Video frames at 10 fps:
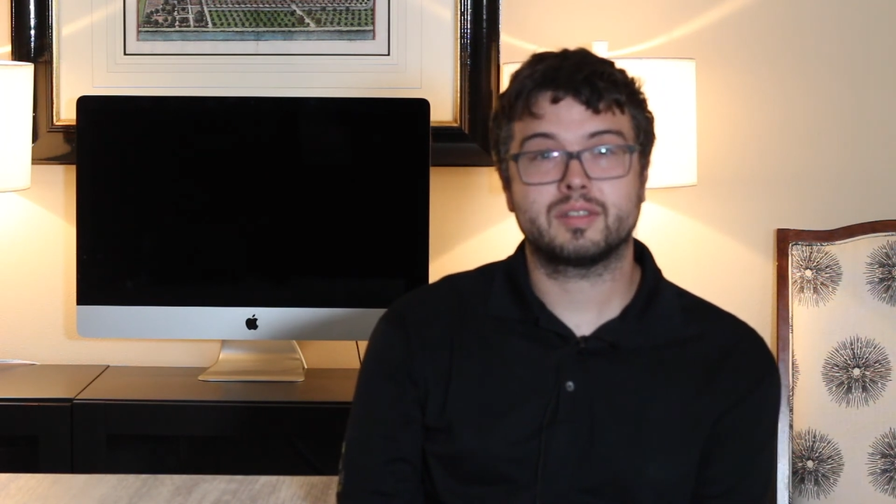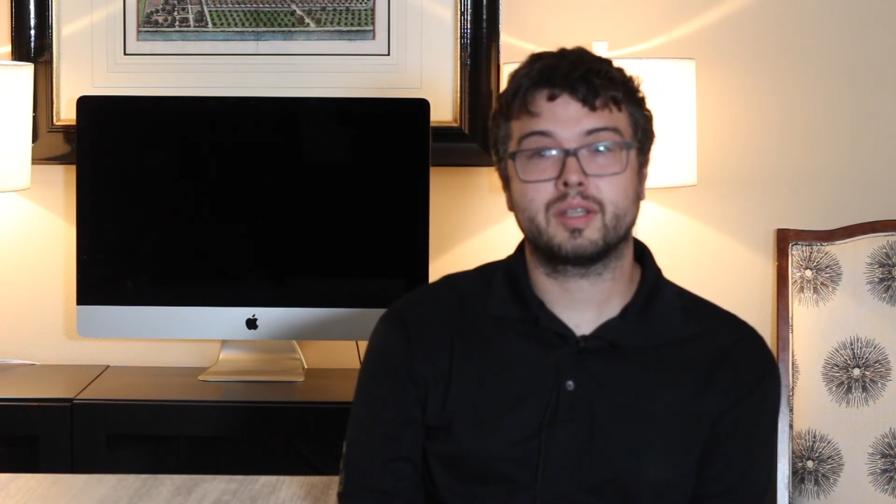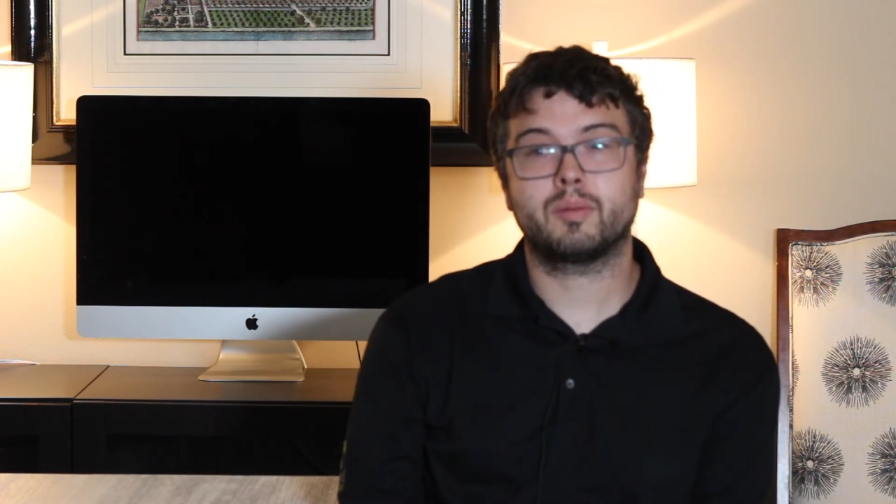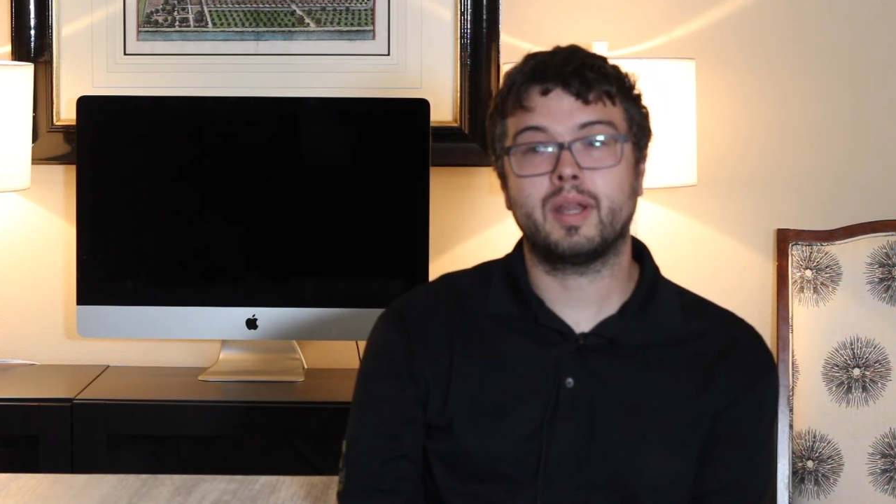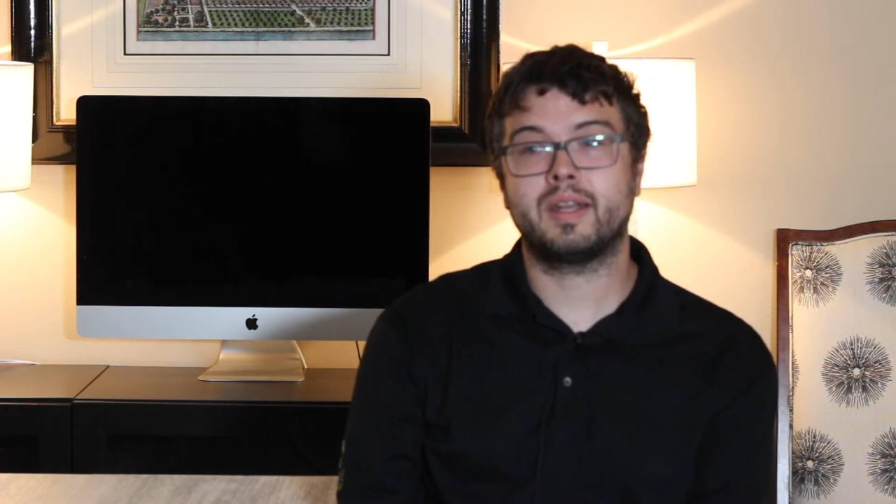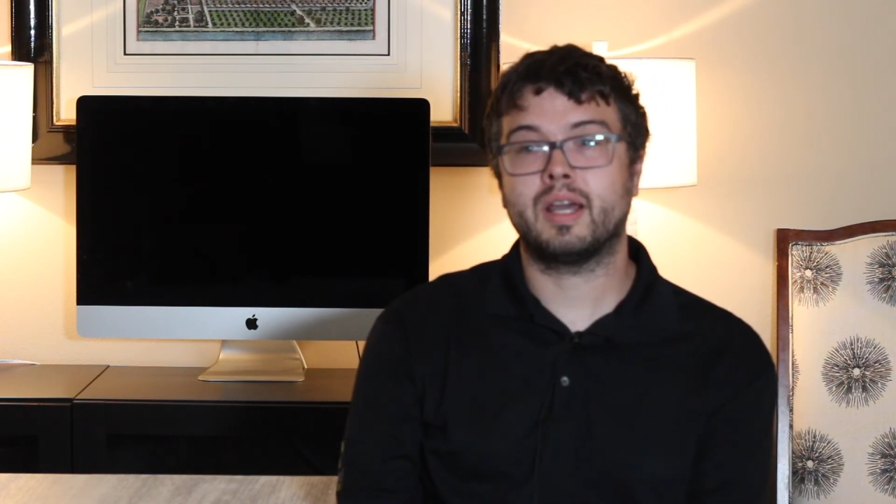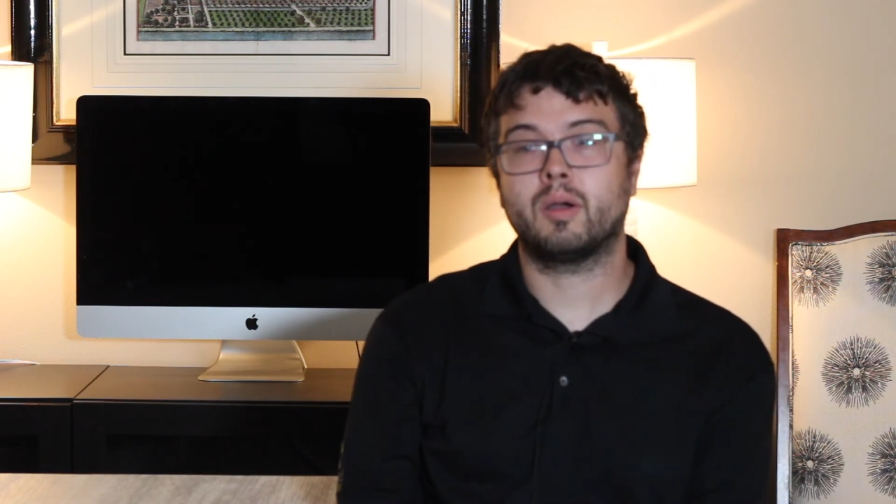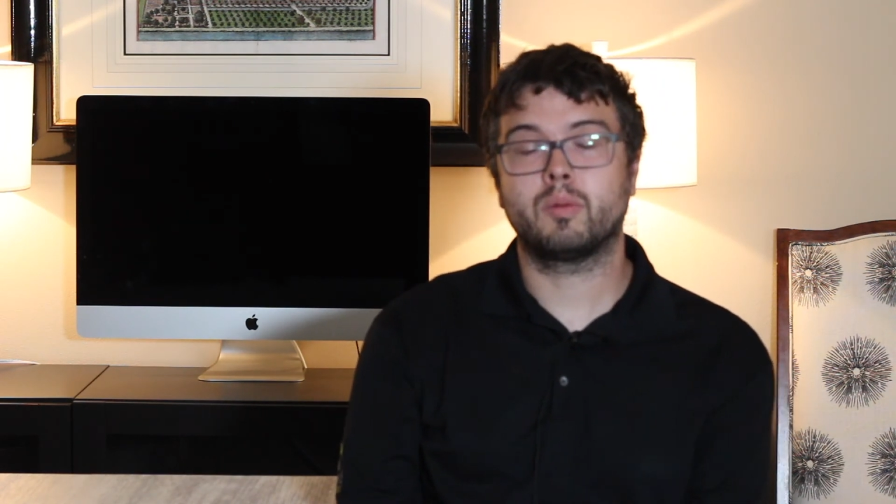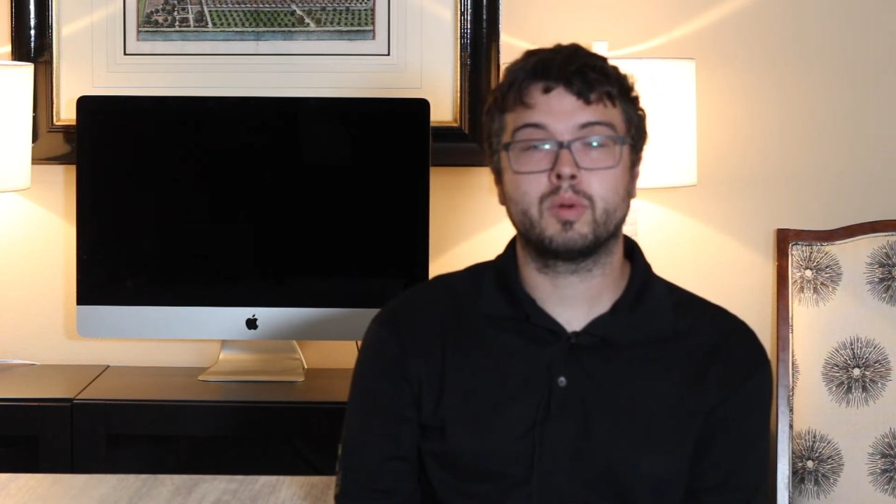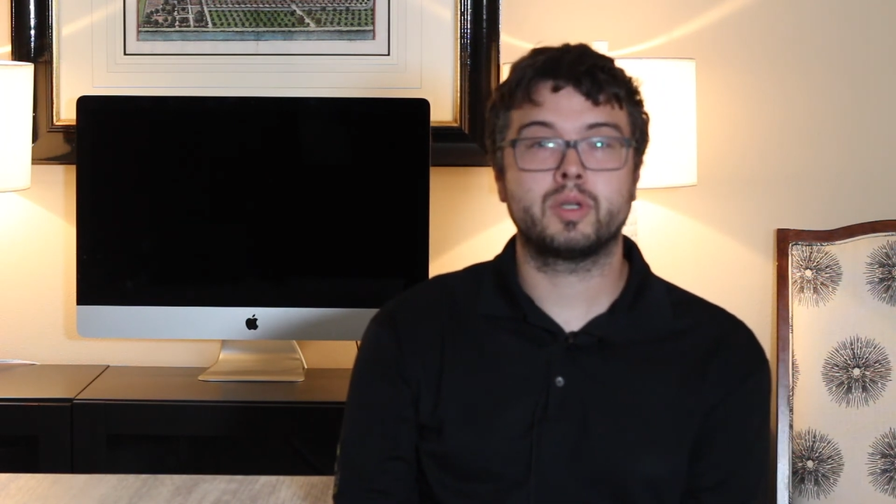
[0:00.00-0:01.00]
Like right
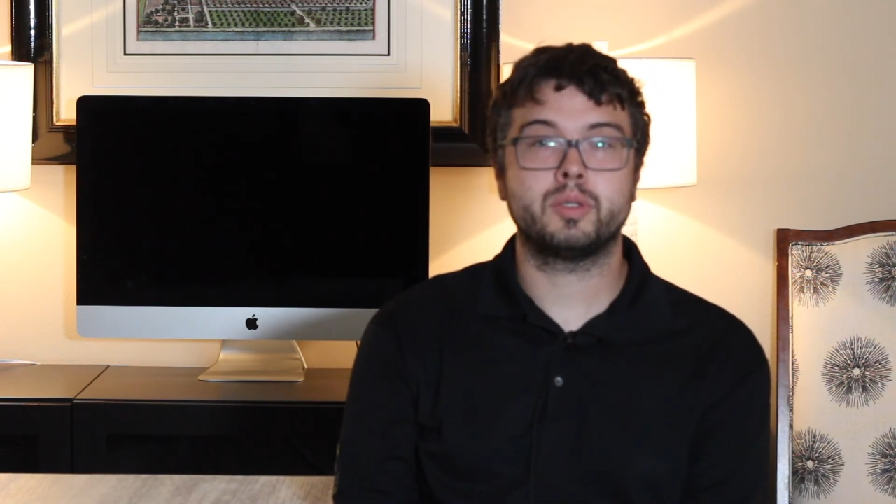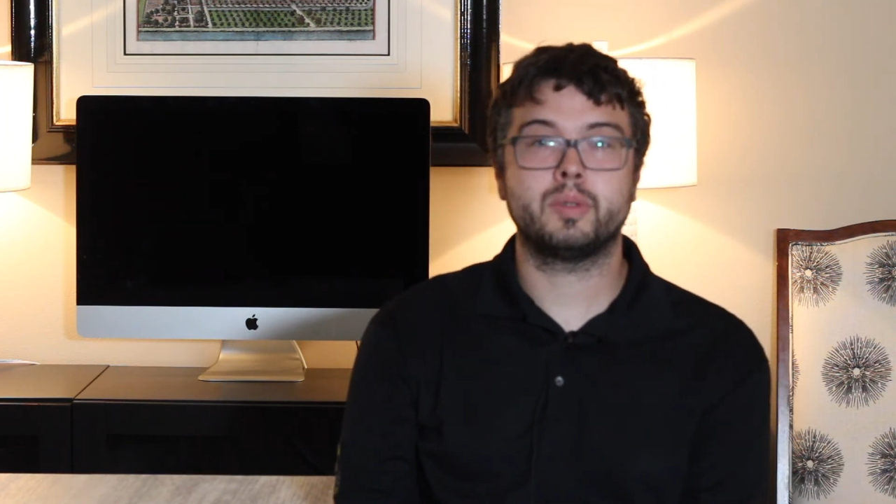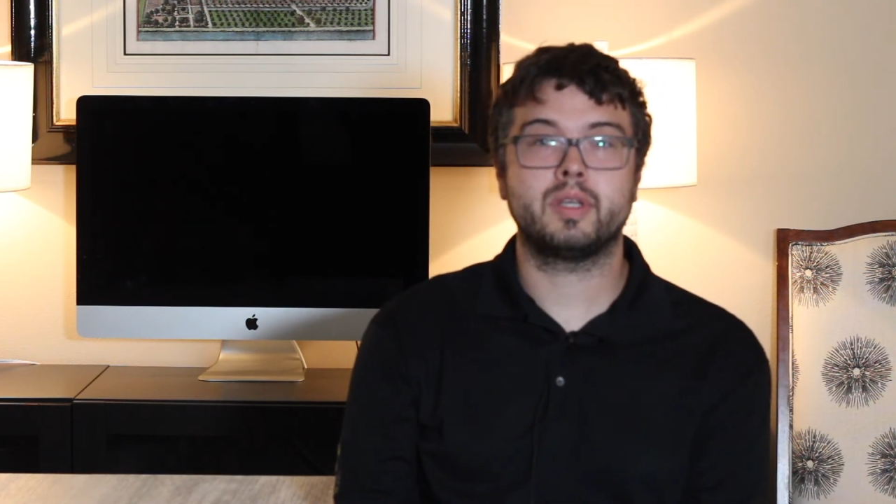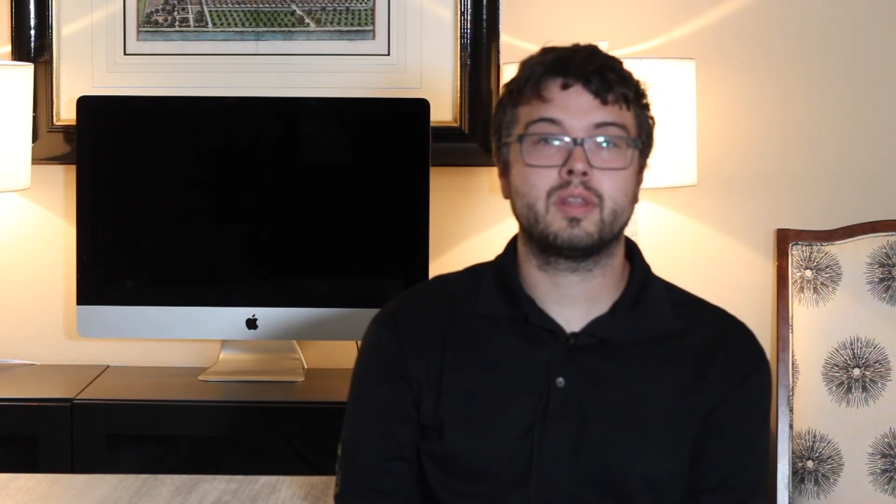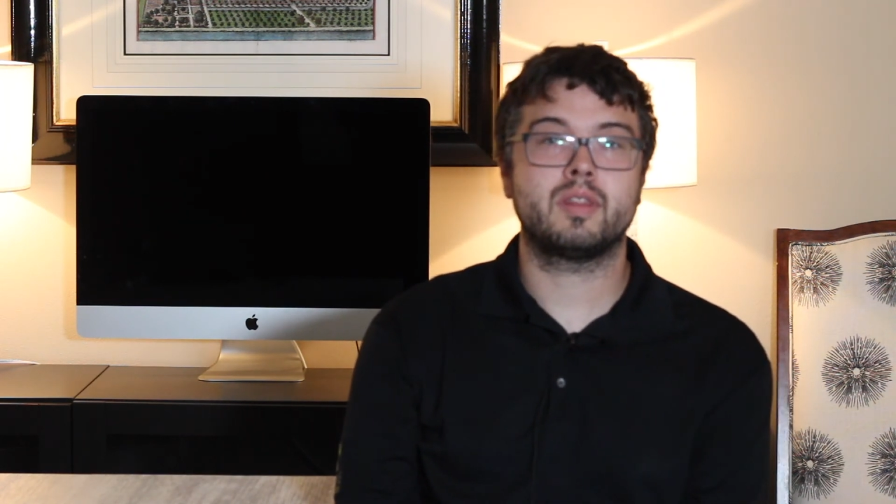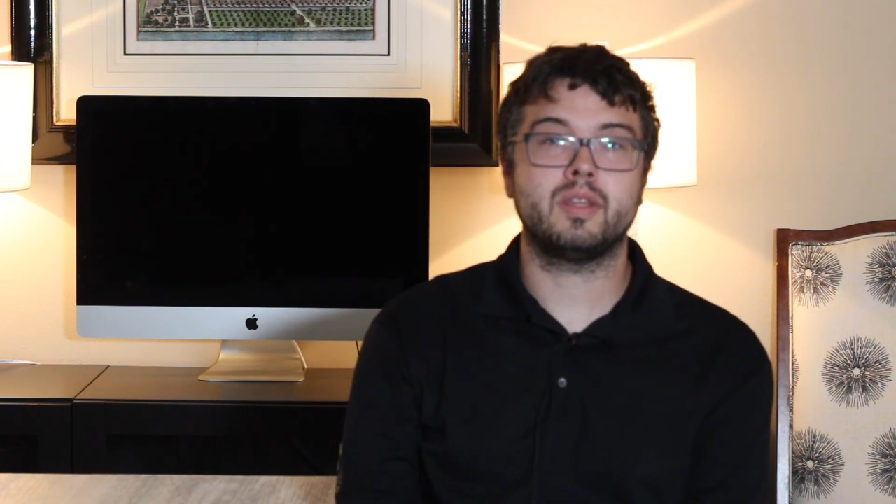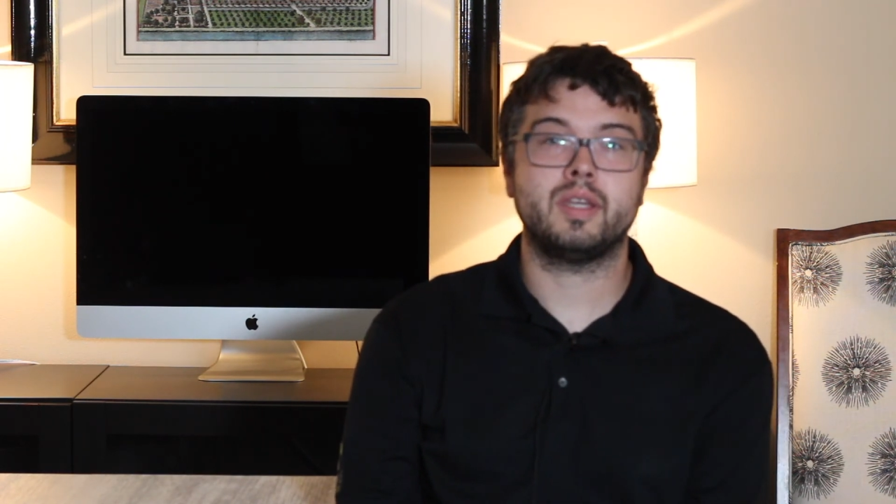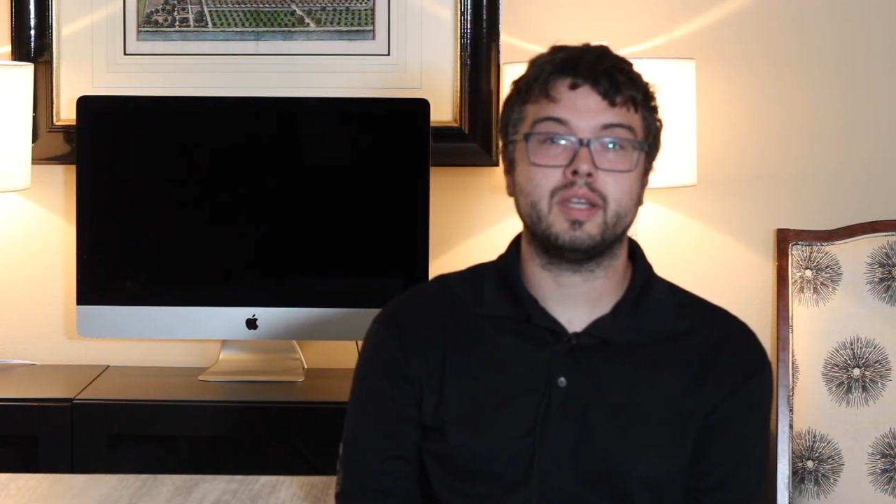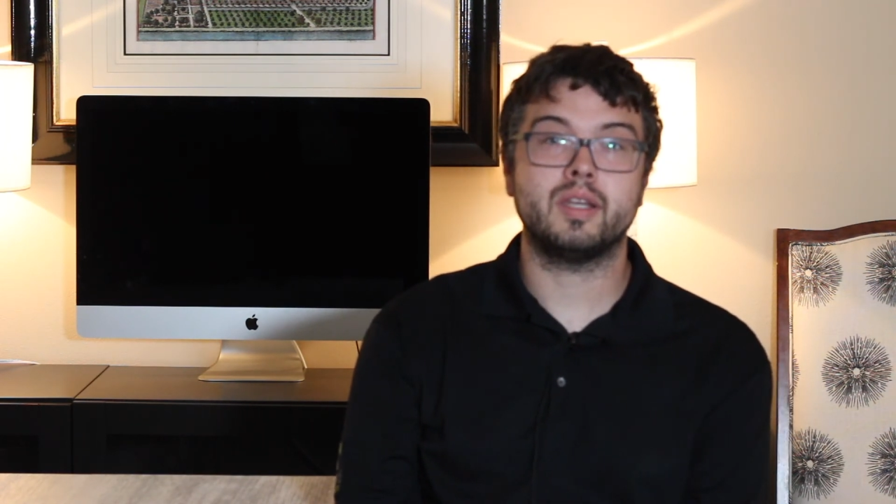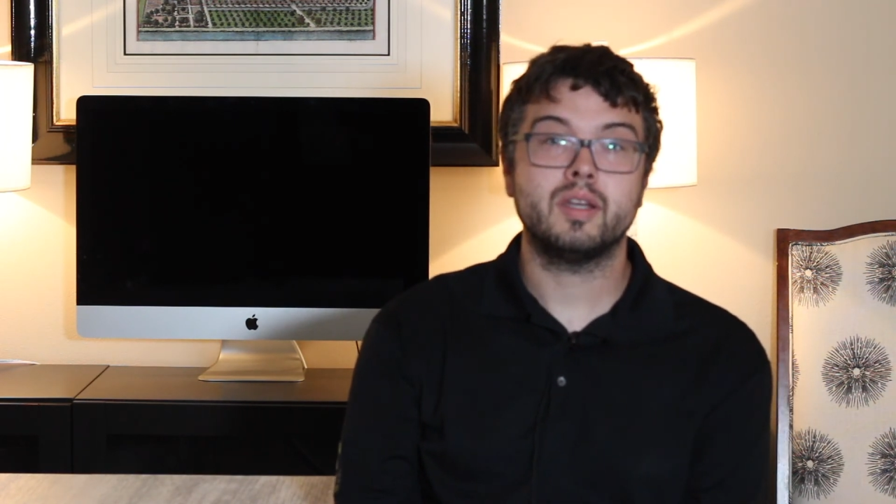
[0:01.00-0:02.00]
now we're doing
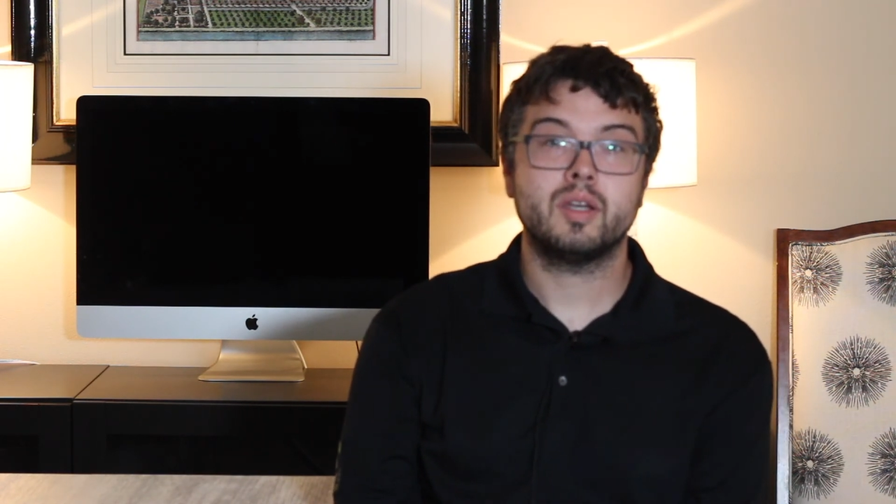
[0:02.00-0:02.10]
the